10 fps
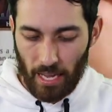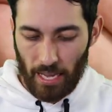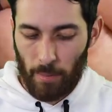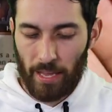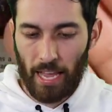
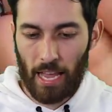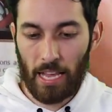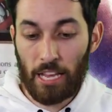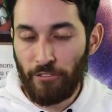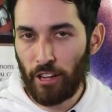
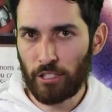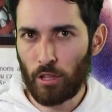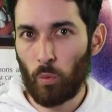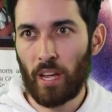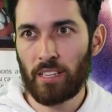He fell to
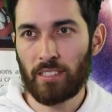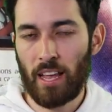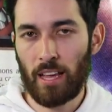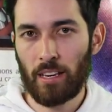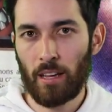the
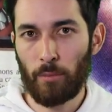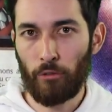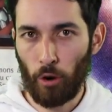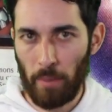wayside before